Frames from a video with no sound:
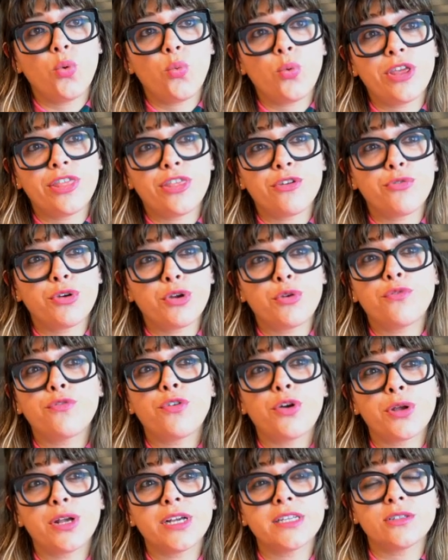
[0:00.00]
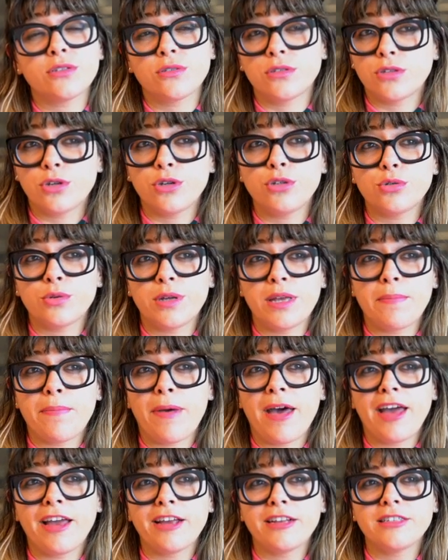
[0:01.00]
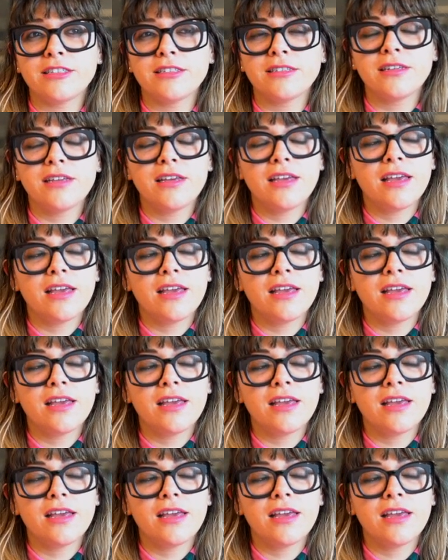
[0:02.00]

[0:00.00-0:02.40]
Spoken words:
with a real focus on social impact.